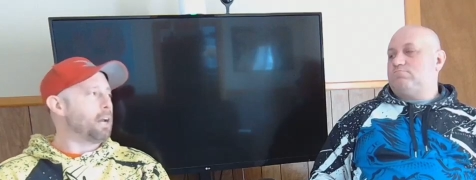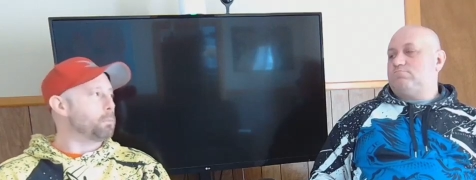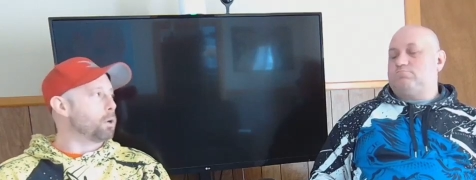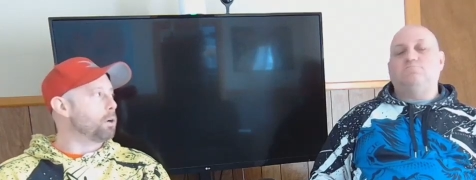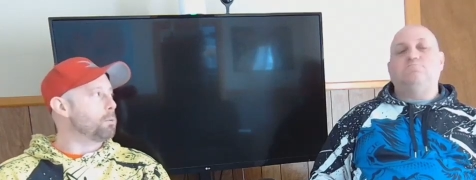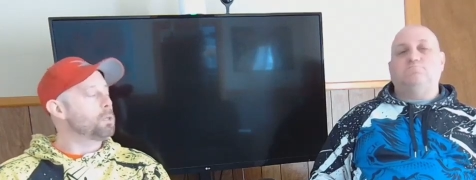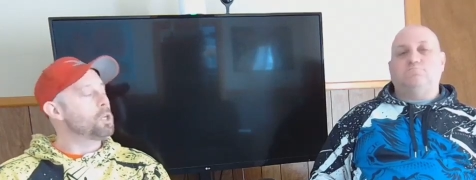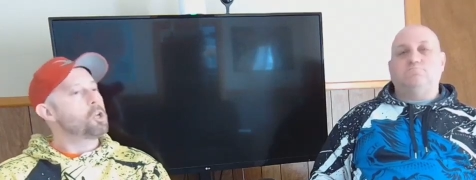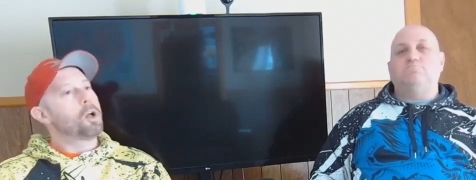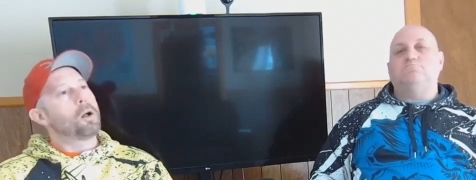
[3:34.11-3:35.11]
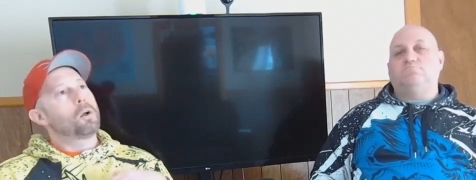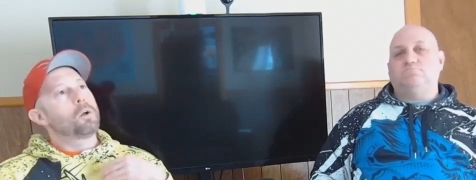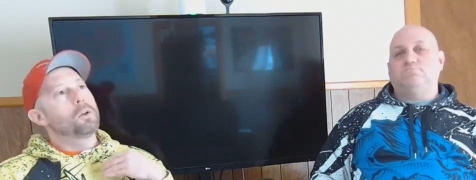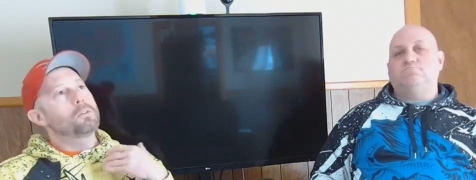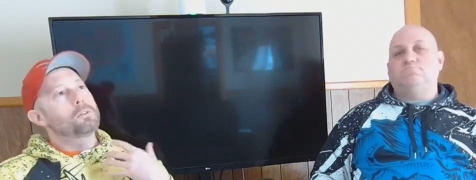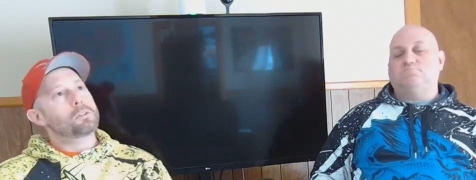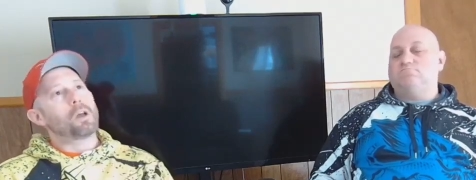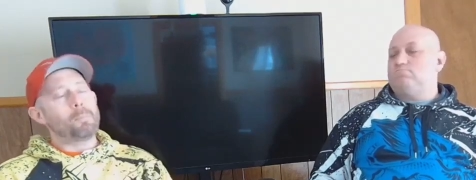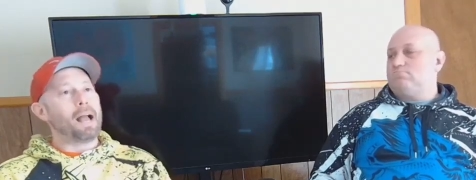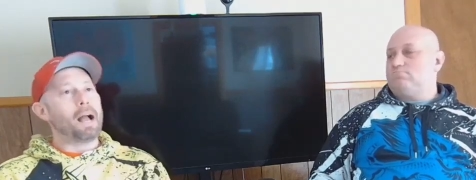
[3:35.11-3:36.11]
Speaker 1: apart.
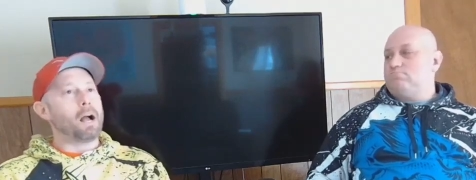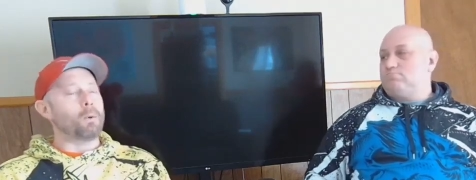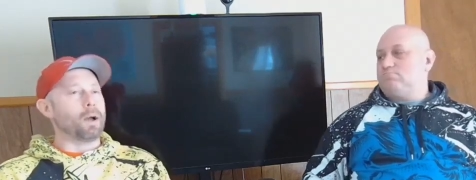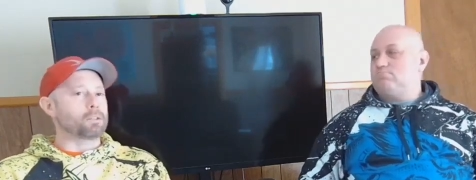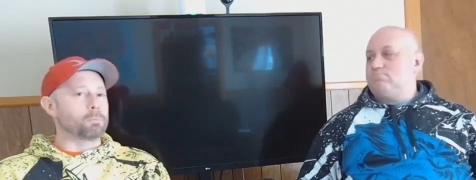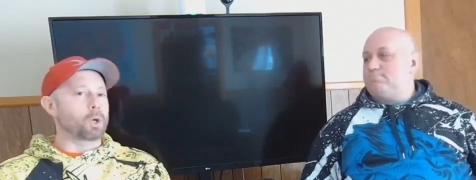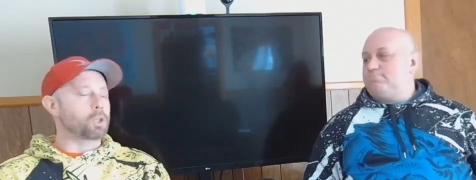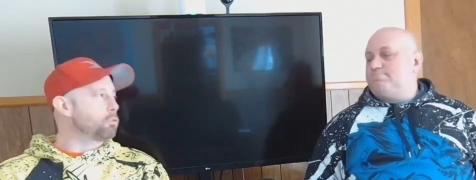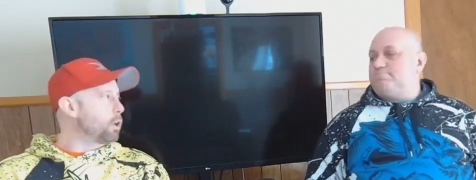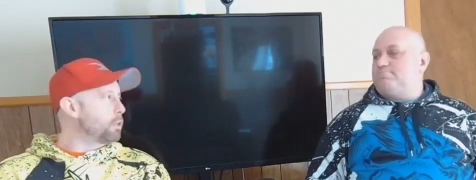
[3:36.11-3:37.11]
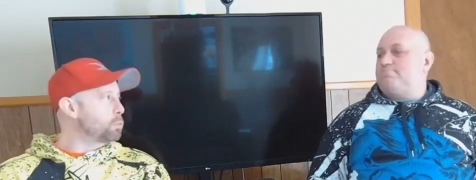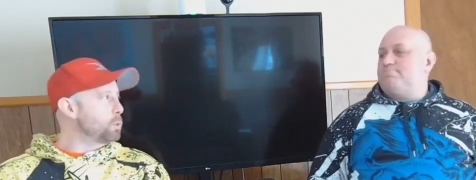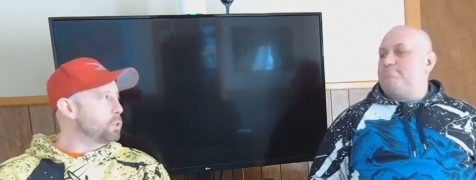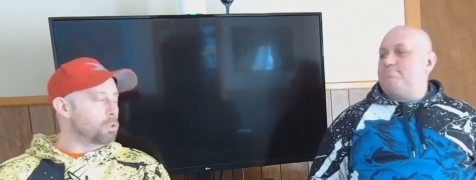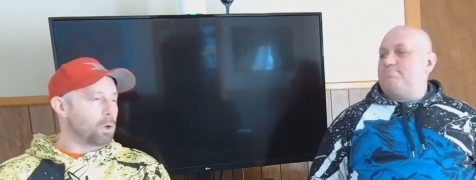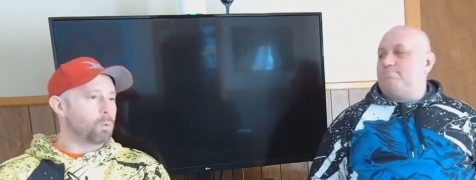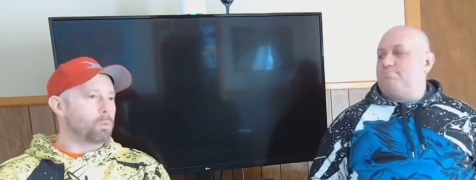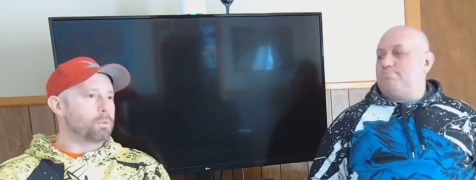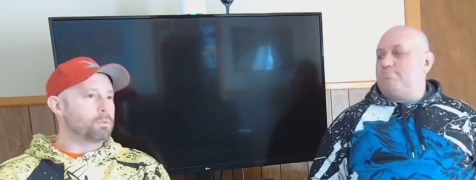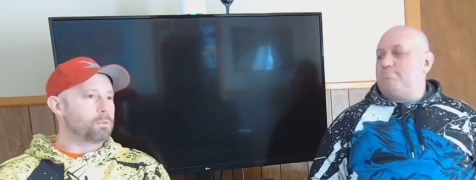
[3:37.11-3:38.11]
Somehow, as martial artists, we
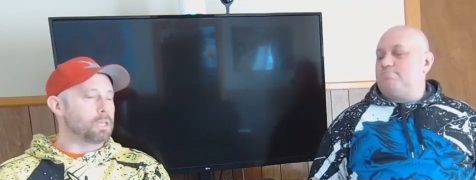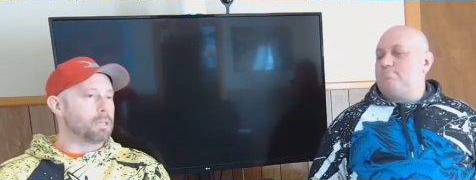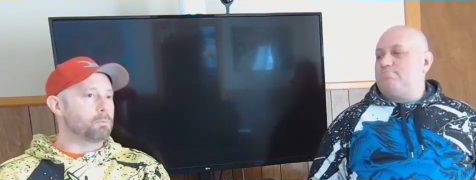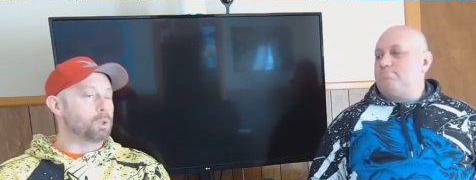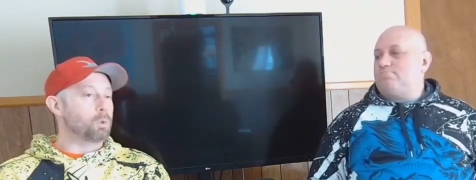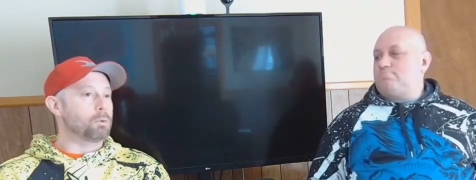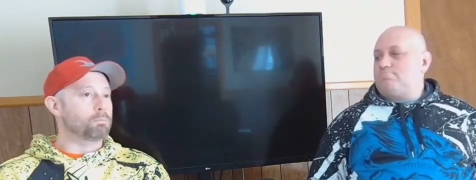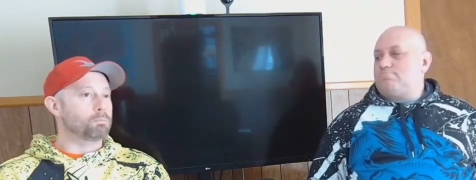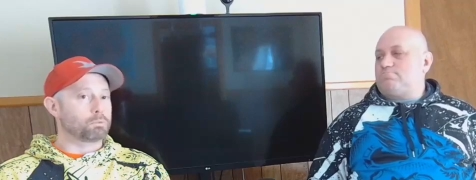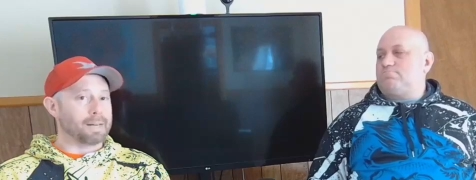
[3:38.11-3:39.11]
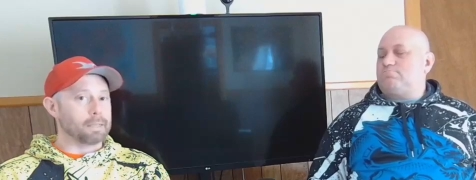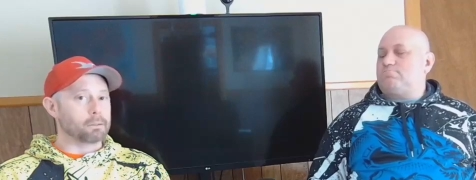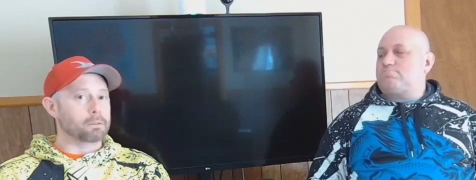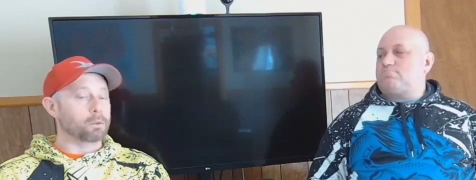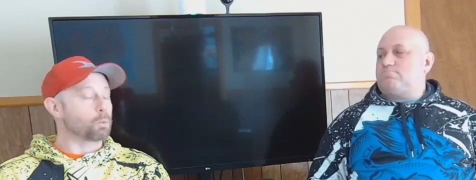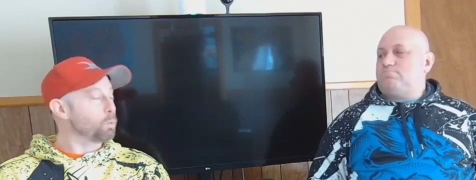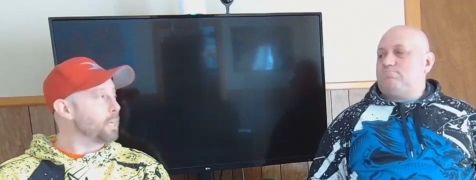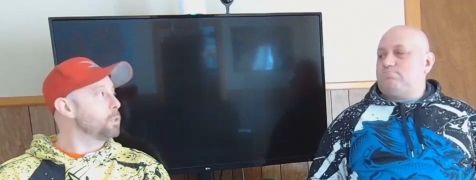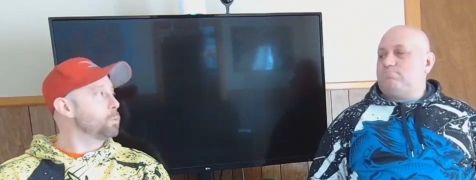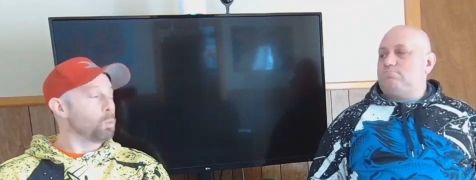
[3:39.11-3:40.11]
don't seem to embrace the
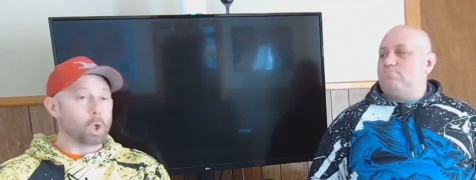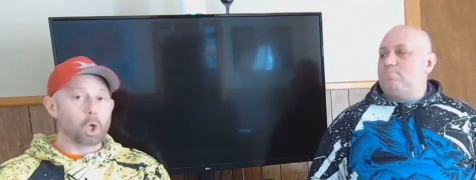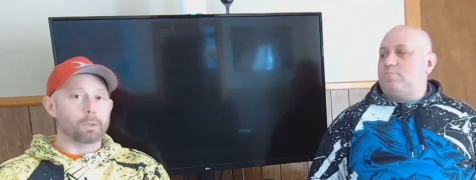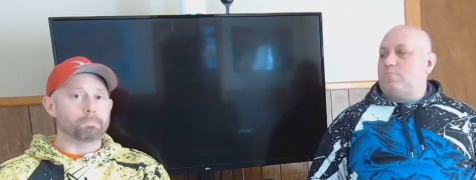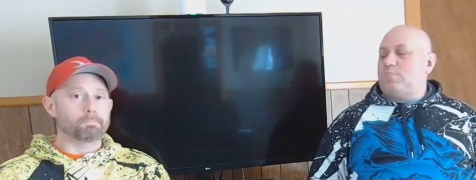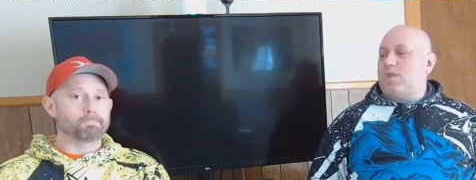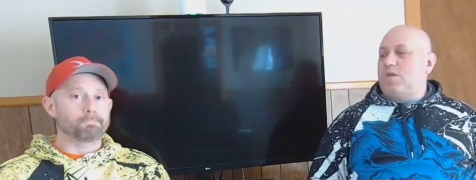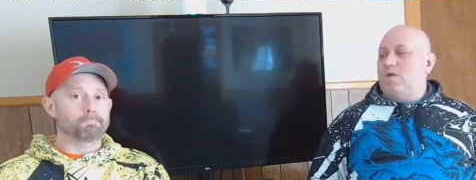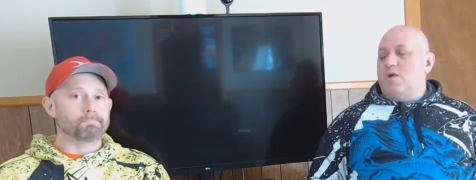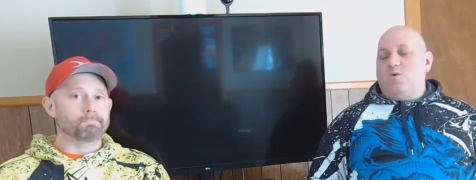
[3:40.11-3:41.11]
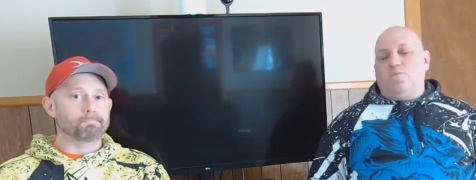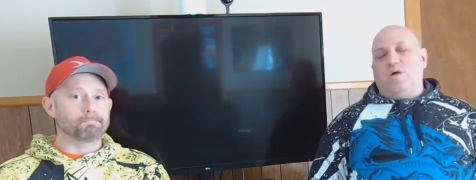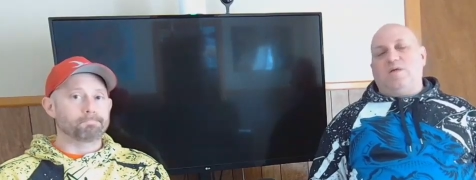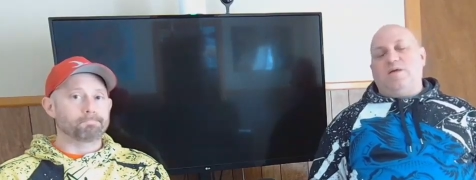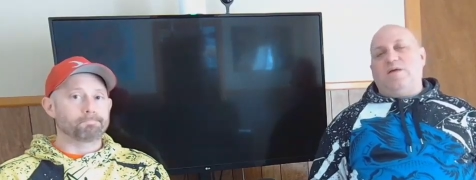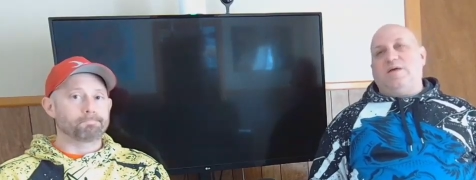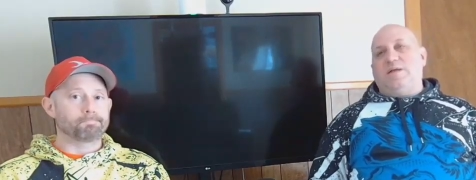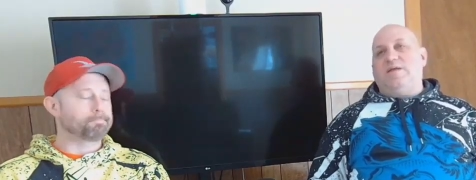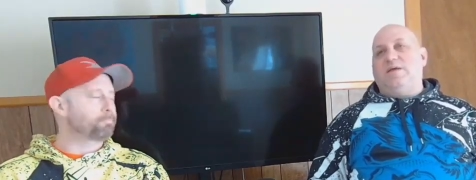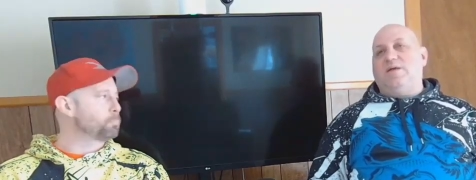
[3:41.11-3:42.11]
written
Speaker 2: word. Well,
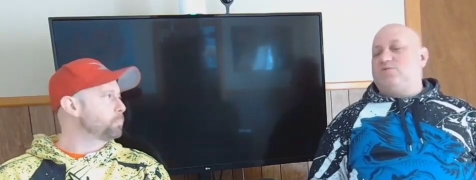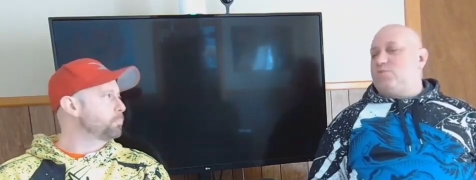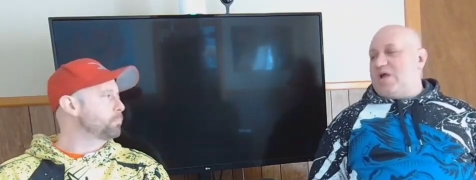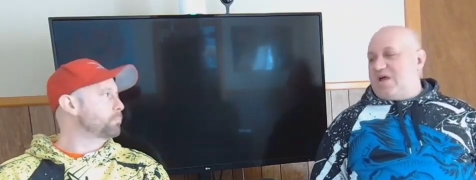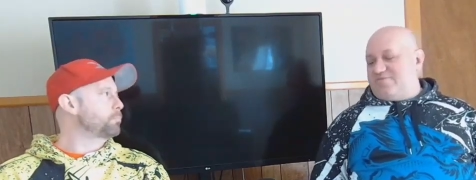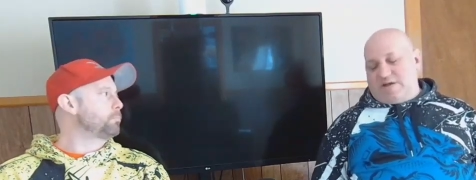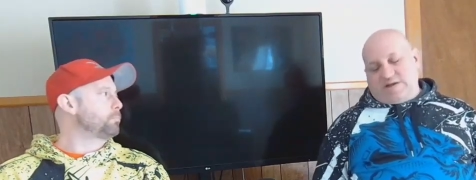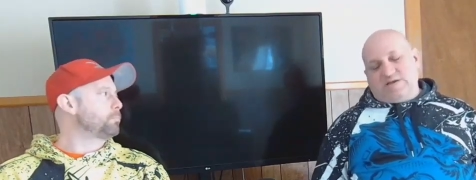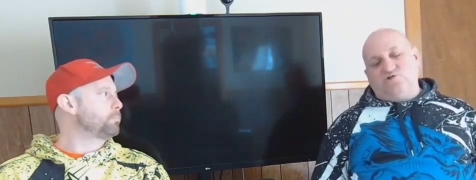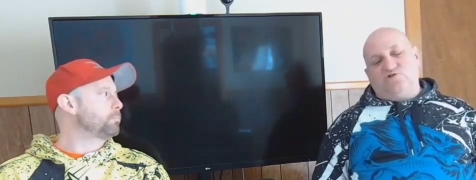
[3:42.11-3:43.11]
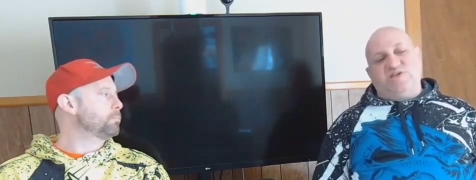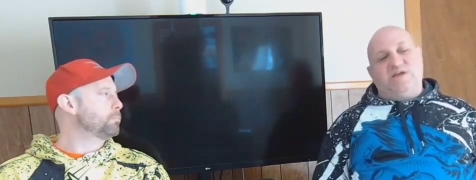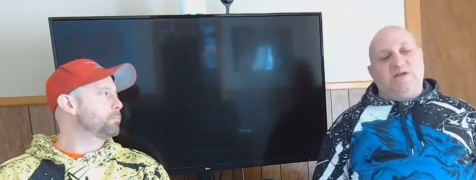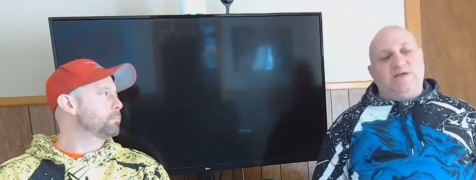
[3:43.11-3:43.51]
and here's what I find interesting